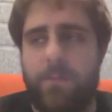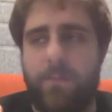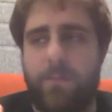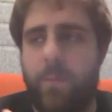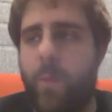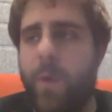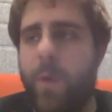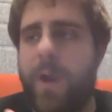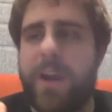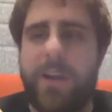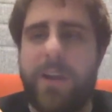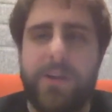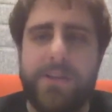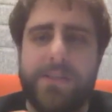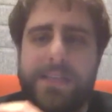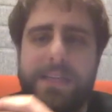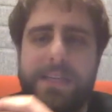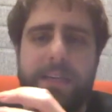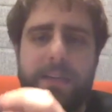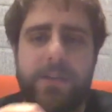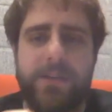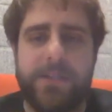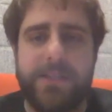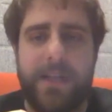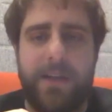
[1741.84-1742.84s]
where do you see
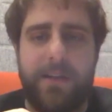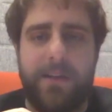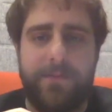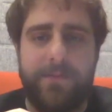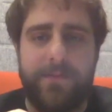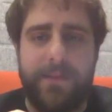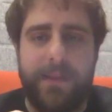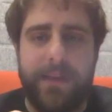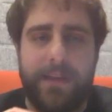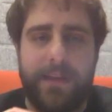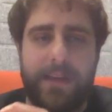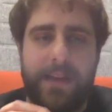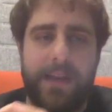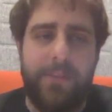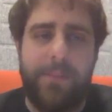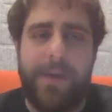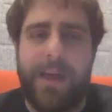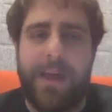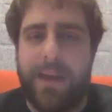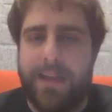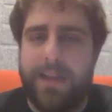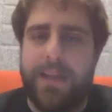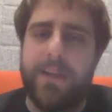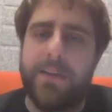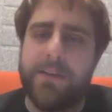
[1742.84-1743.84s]
yourself in about
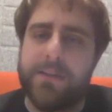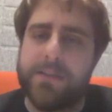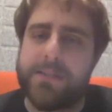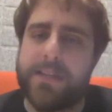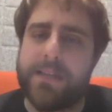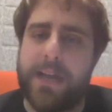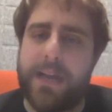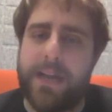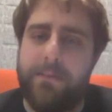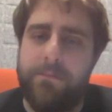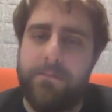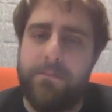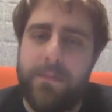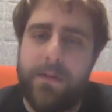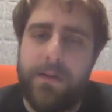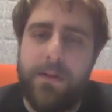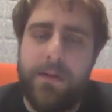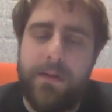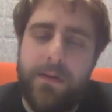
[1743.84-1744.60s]
a year's time?